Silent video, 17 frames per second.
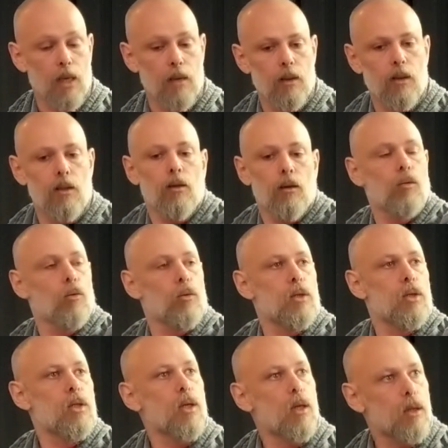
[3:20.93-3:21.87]
And did it through
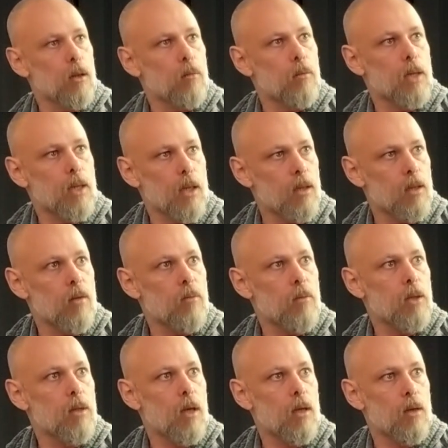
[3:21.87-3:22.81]
his shaking
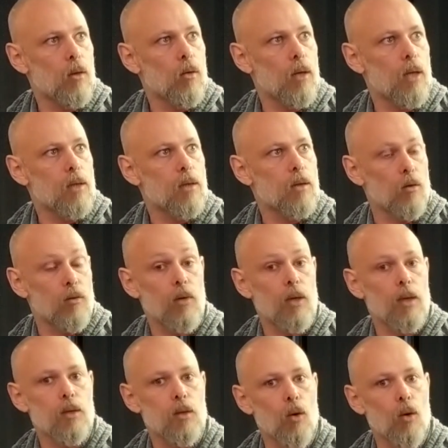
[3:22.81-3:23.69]
mechanism and all that stuff, right?